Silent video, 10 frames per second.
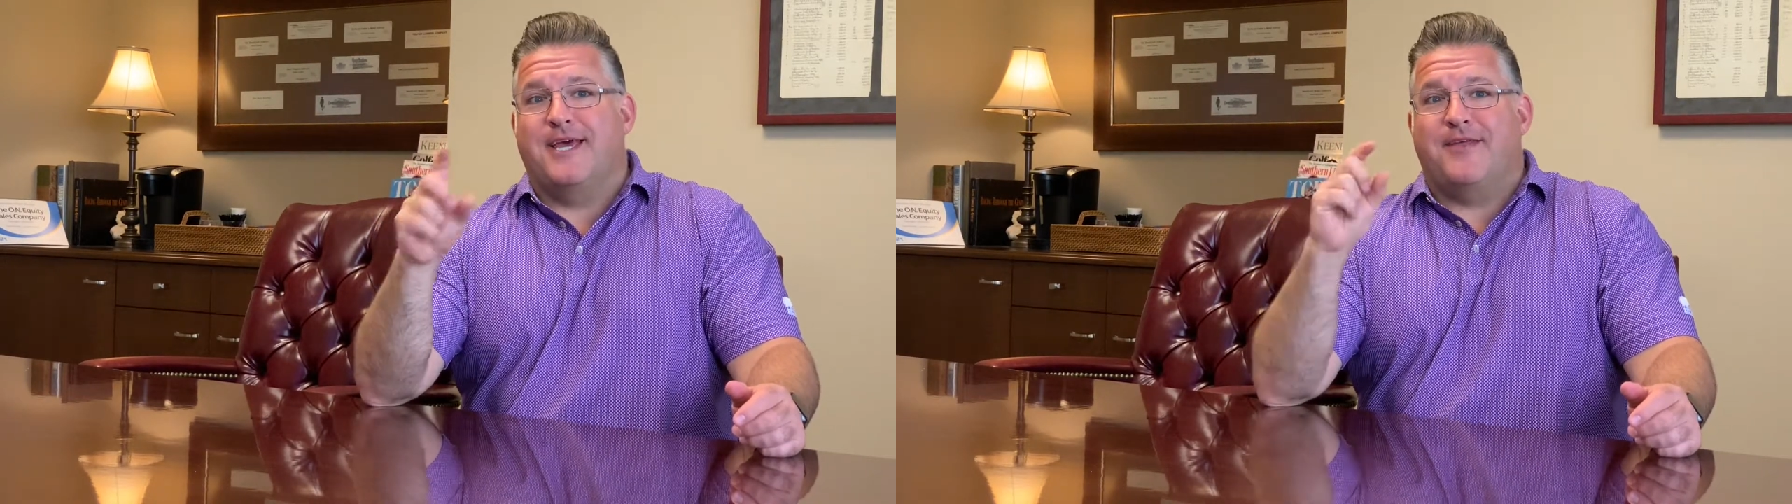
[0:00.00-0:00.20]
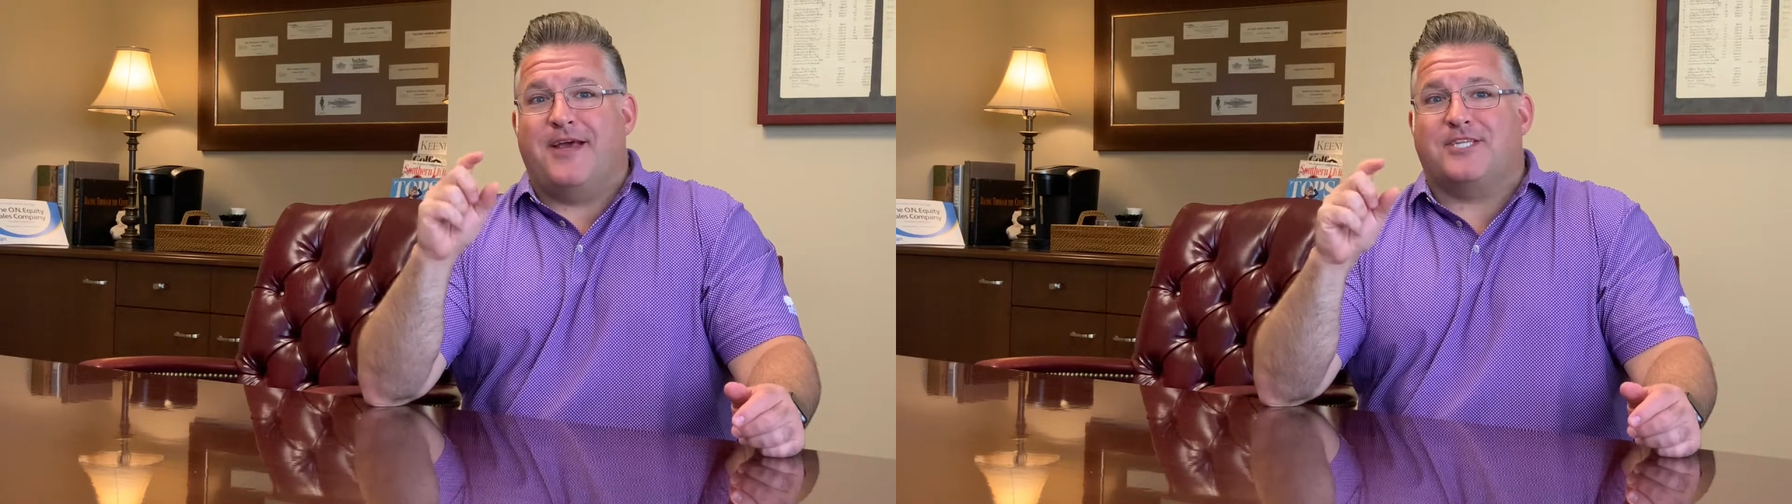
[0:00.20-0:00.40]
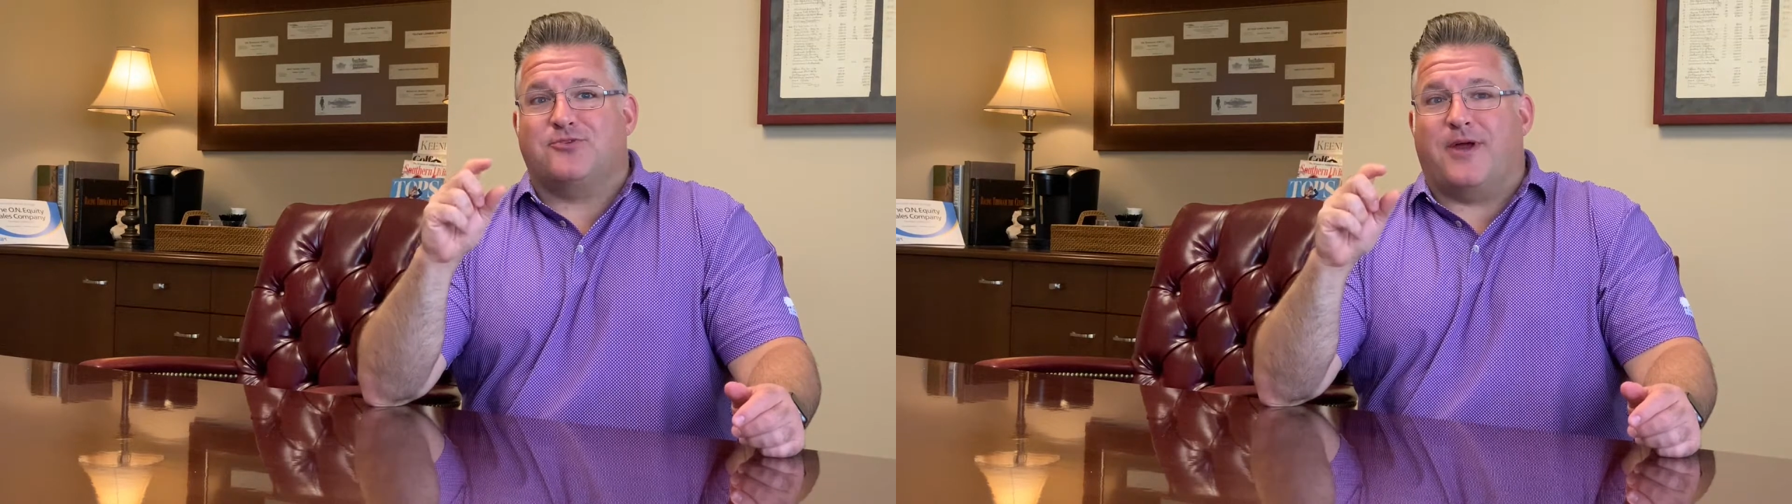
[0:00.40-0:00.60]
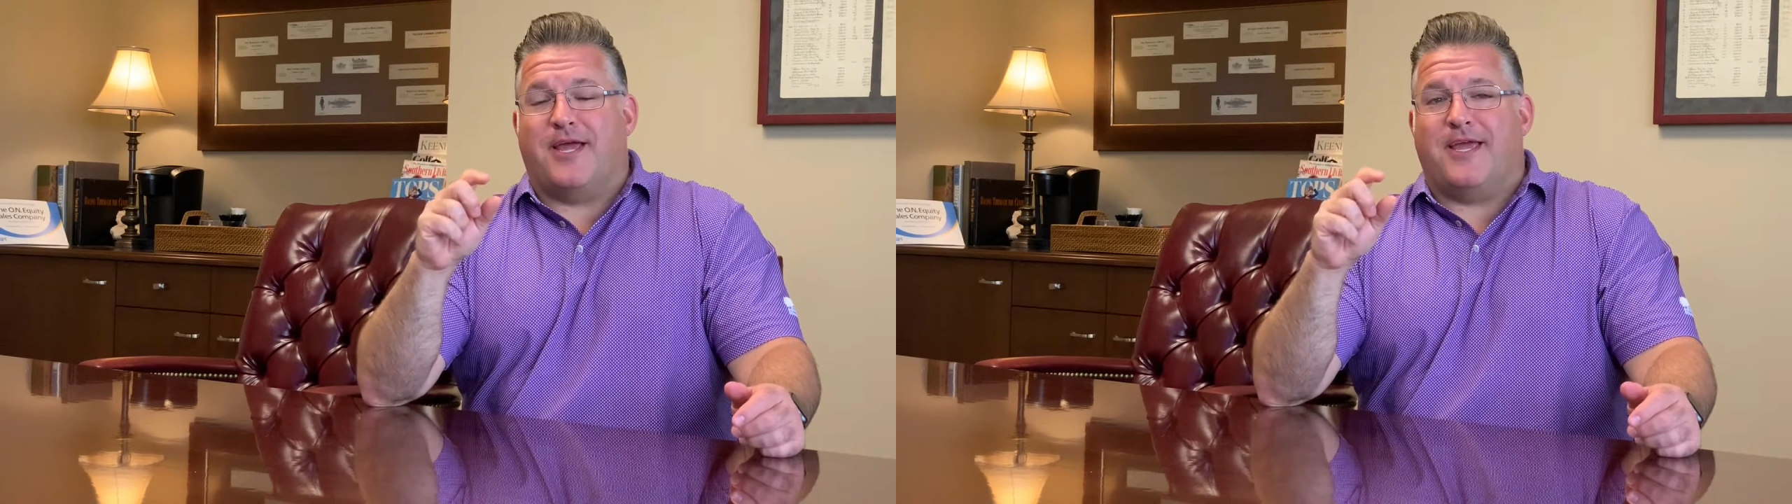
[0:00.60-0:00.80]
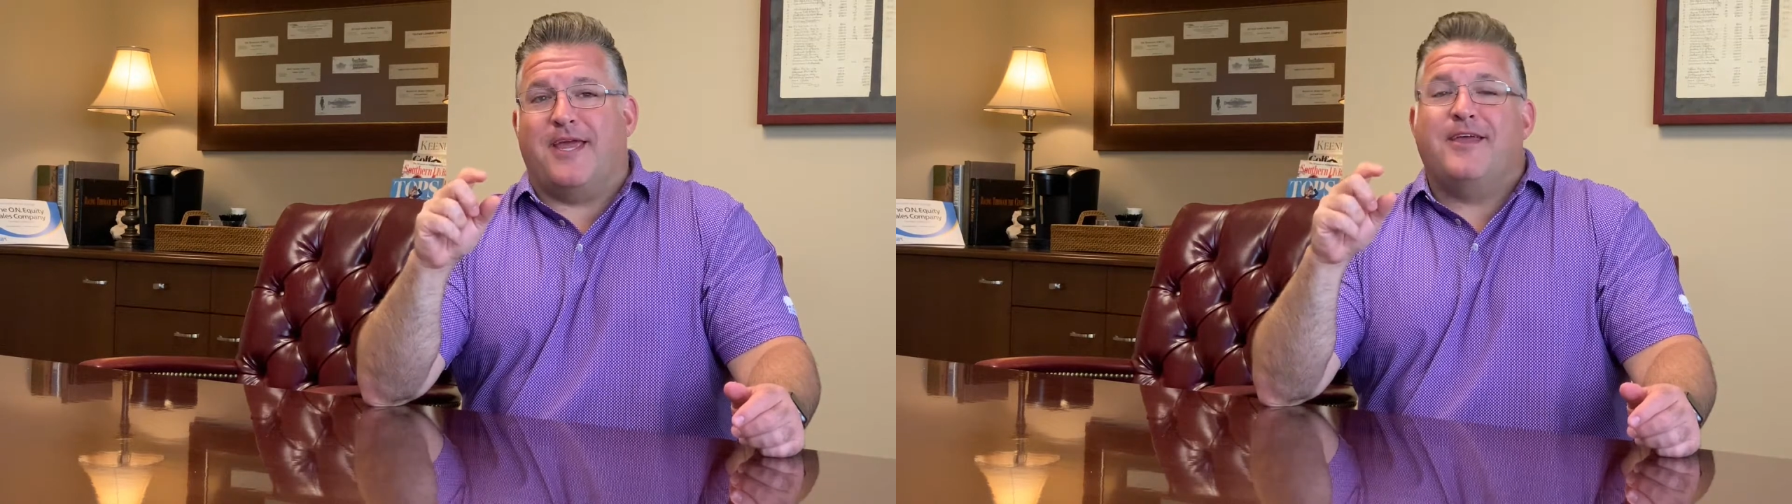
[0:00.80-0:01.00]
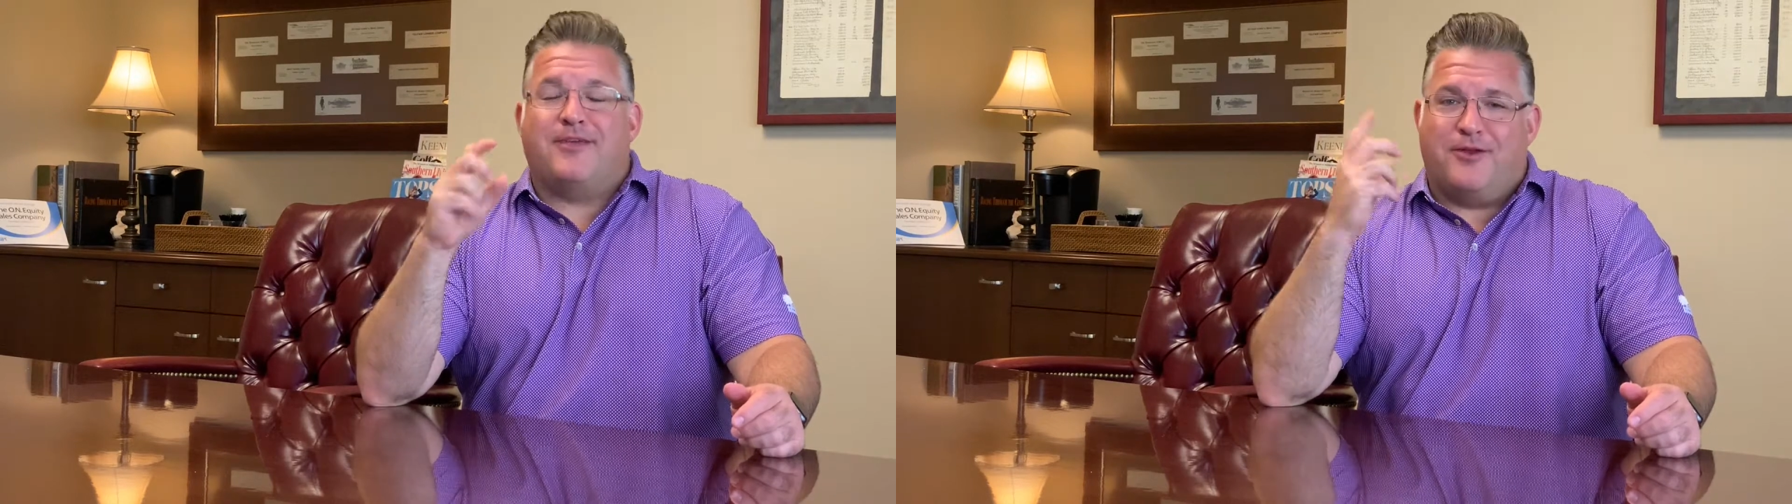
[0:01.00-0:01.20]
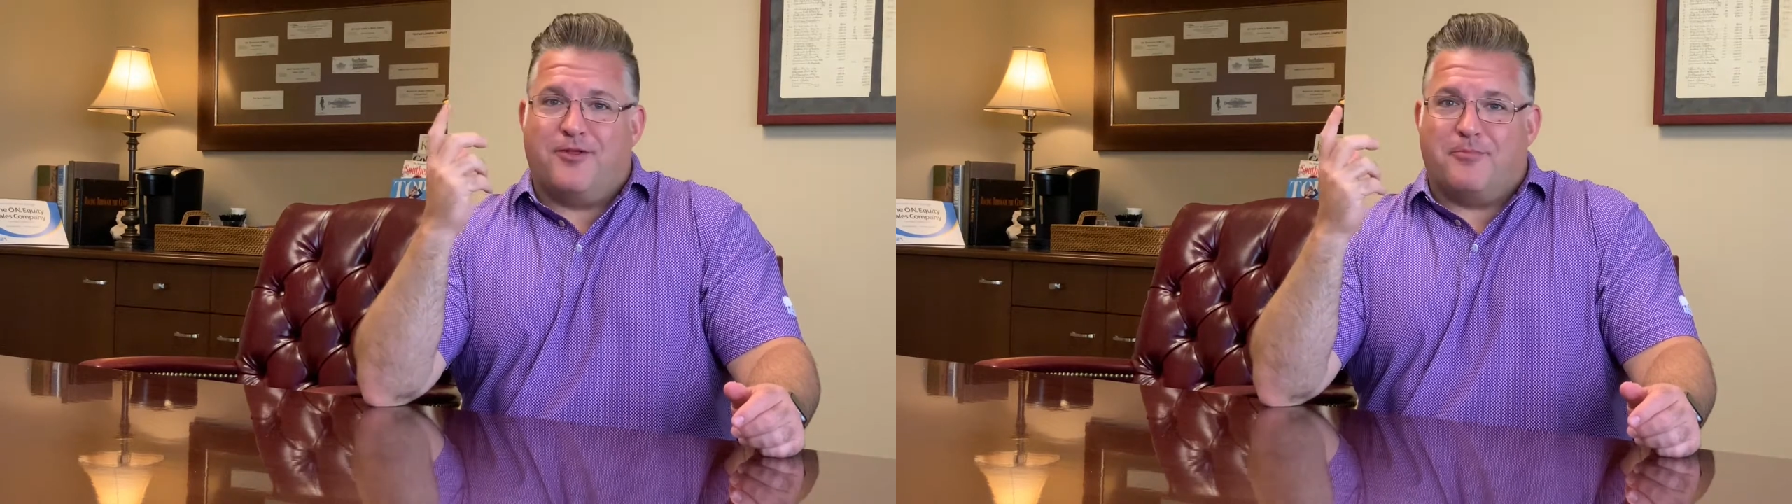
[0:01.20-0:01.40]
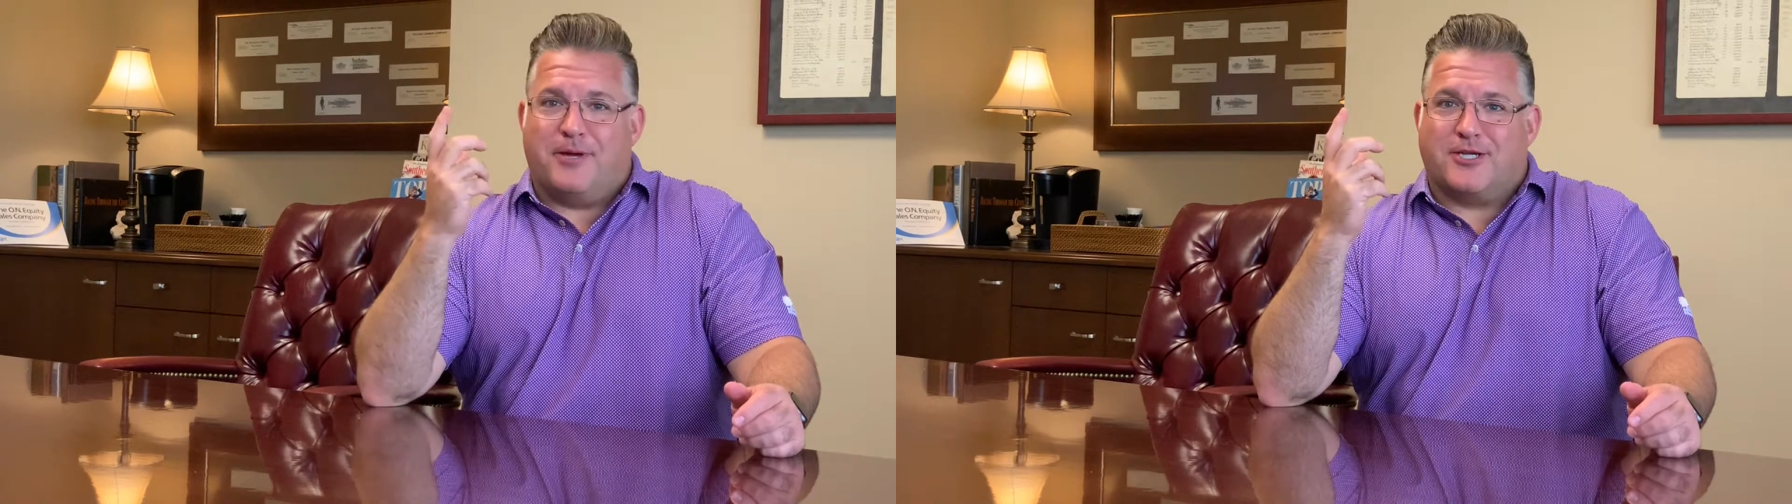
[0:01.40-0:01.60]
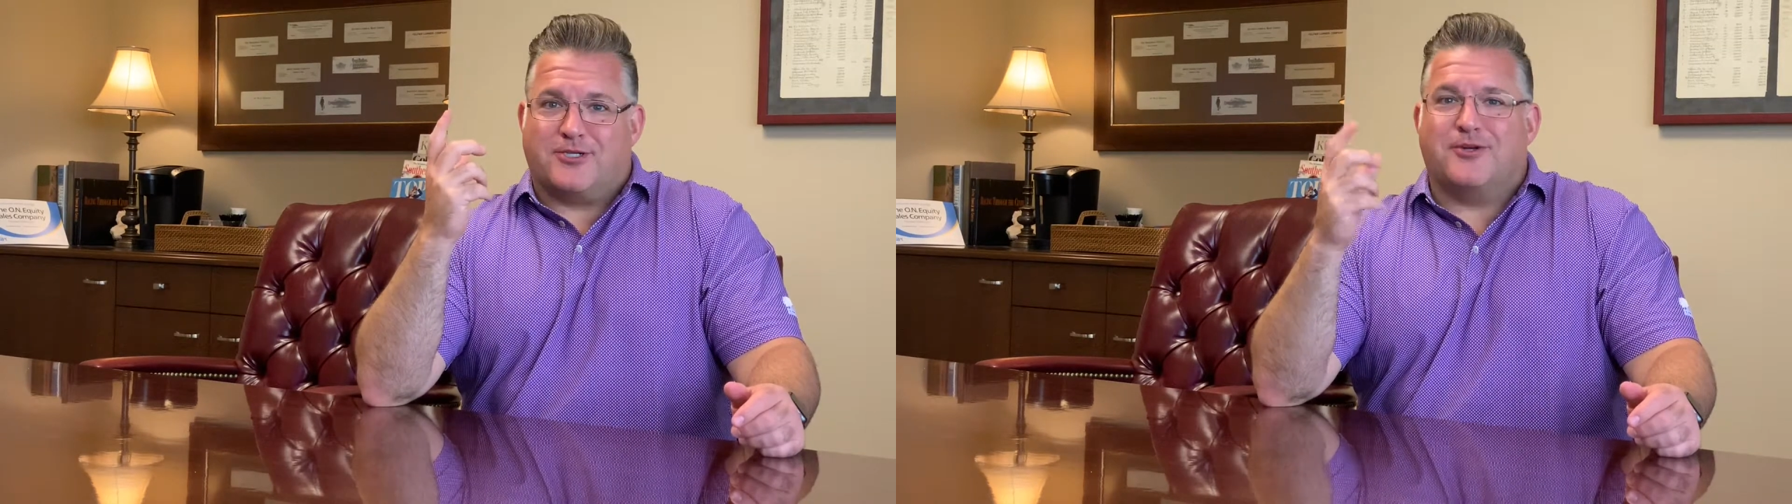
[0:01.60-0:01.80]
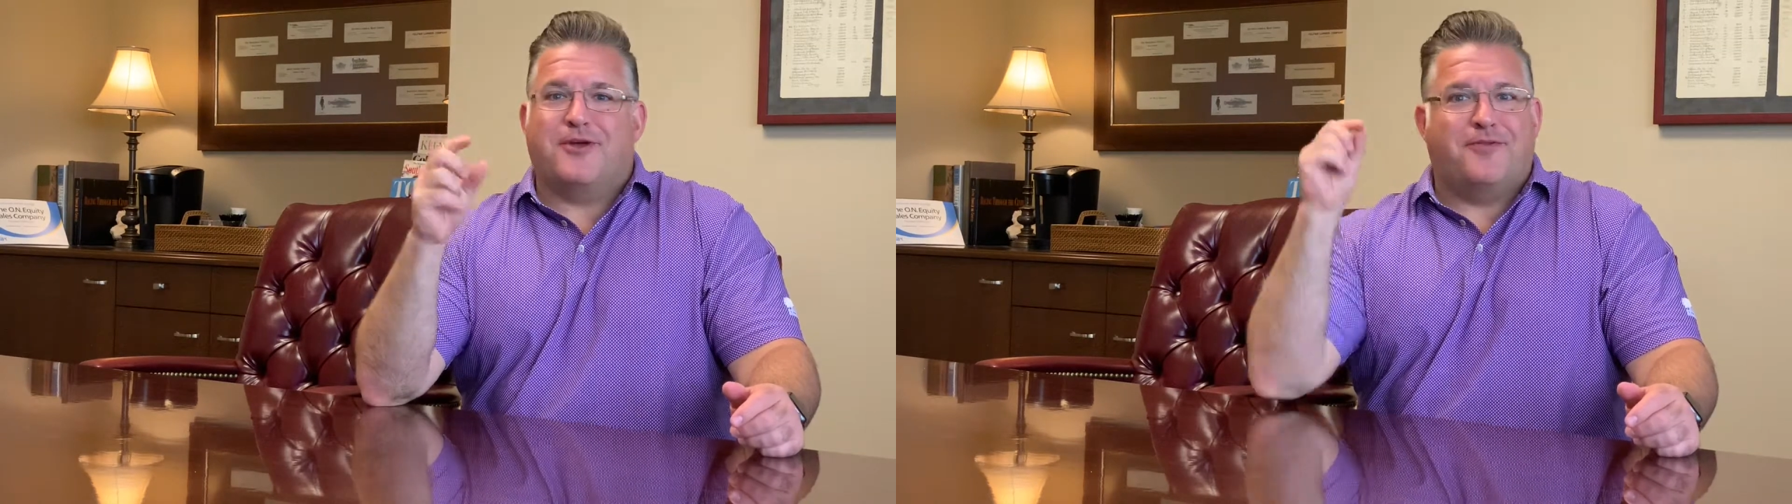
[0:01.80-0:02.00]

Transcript: That's right, you know the picture,